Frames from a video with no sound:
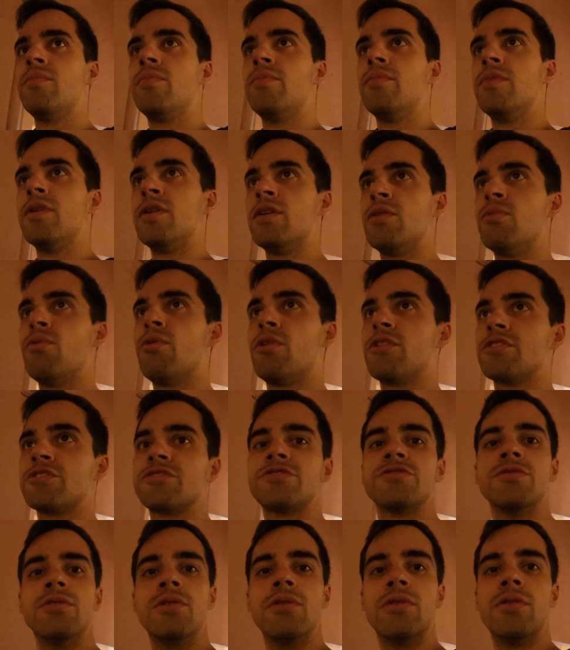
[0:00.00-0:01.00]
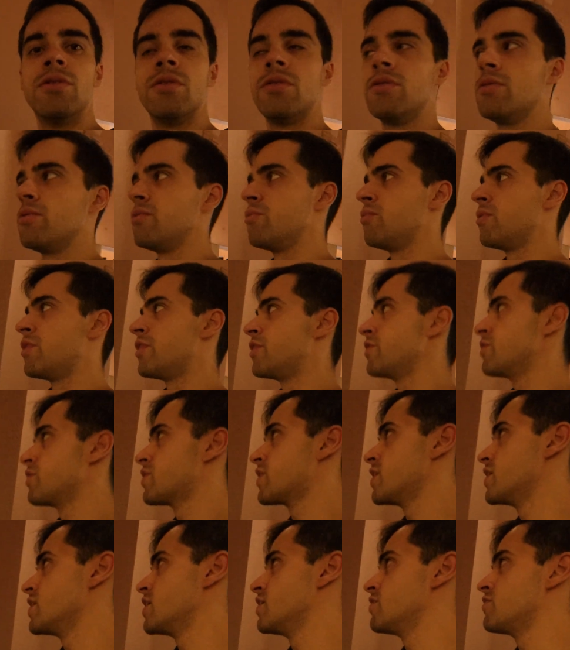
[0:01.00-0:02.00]
Warsaw, where you
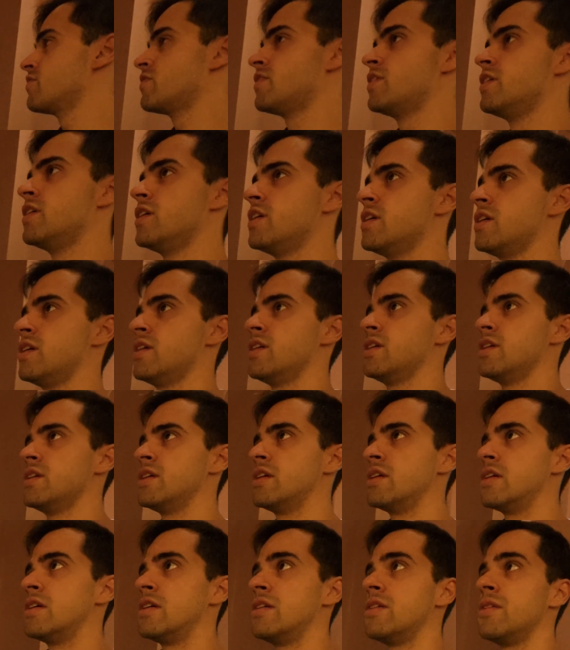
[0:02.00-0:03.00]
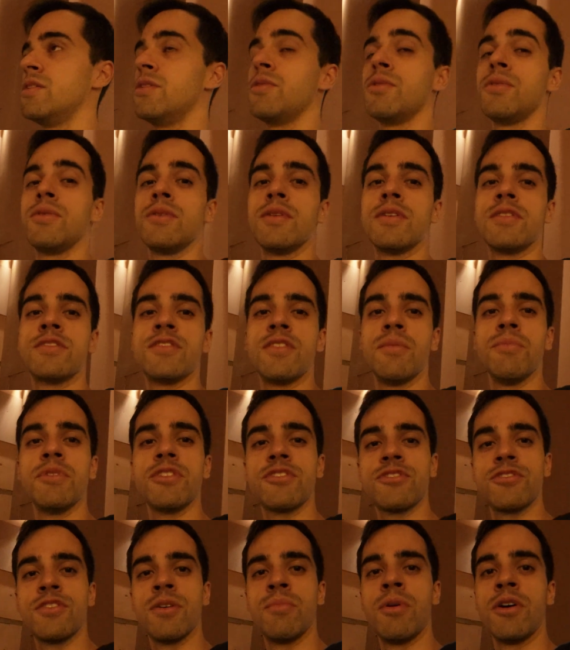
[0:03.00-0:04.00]
can have some
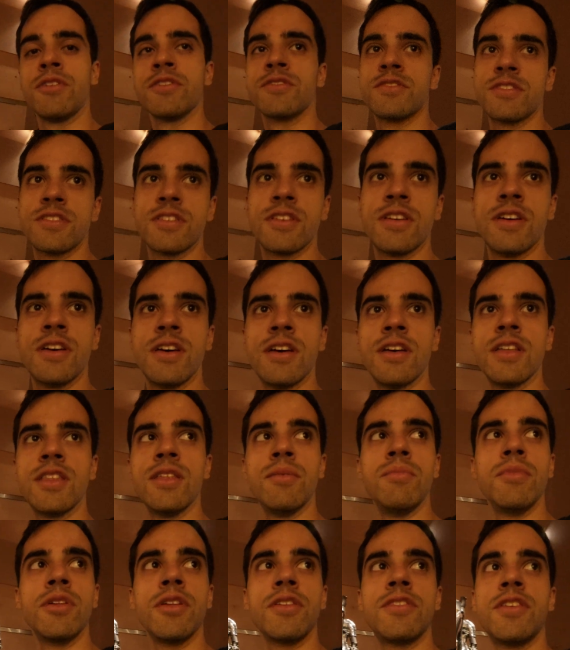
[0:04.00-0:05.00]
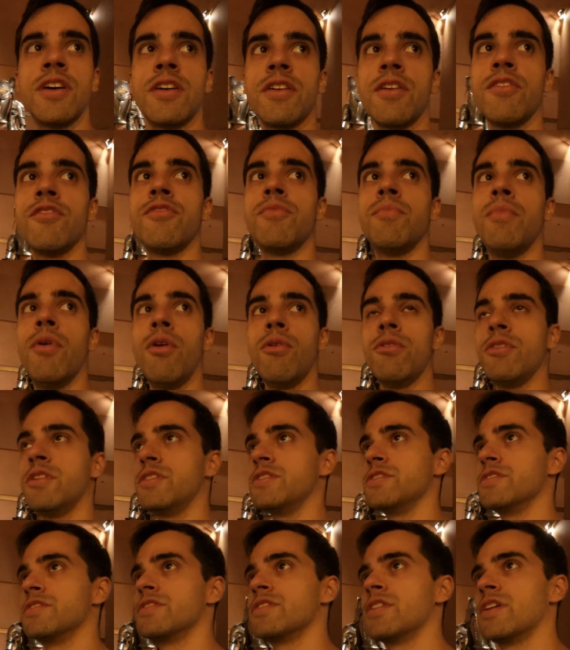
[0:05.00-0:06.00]
history about the military of
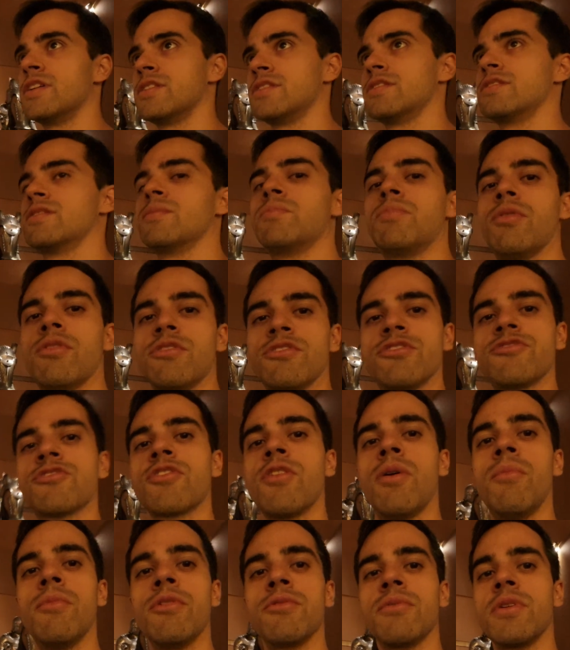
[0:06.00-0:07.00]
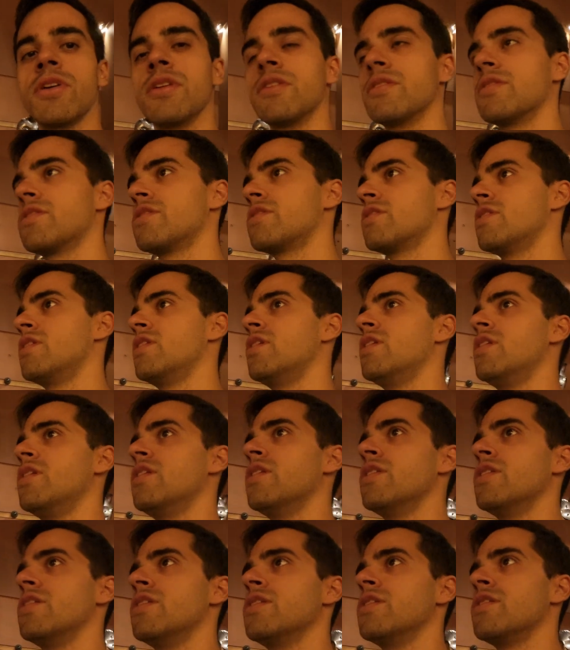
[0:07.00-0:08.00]
Poland and the Polish Commonwealth
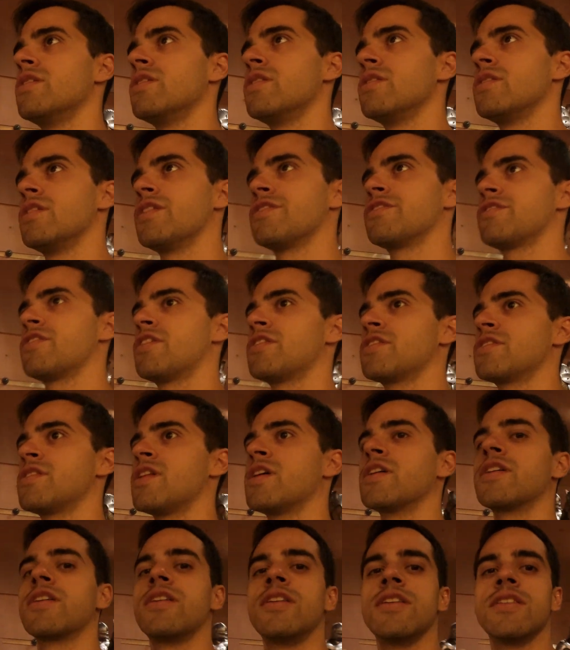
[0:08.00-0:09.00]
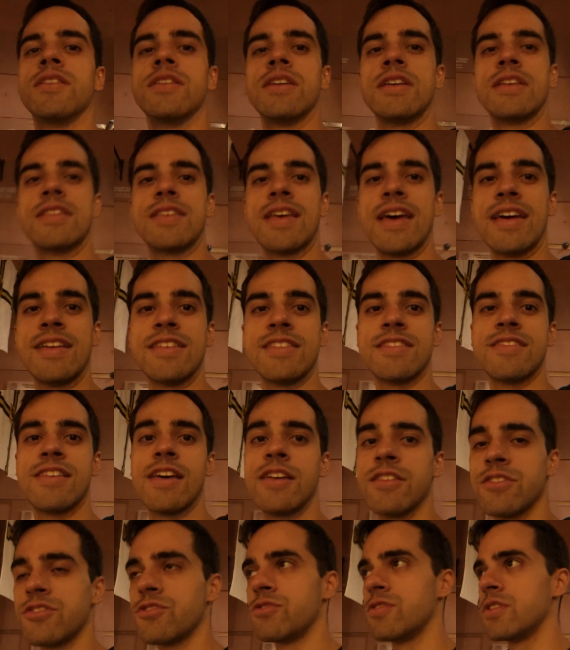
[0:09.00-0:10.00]
that started like in the 10th
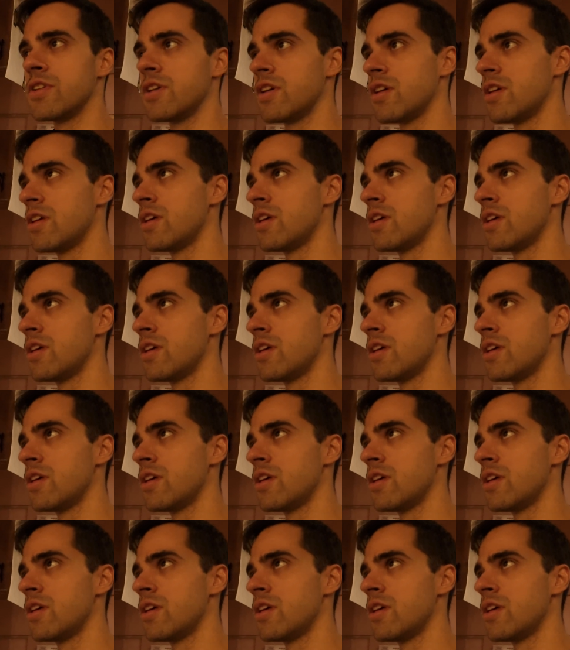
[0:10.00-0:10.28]
century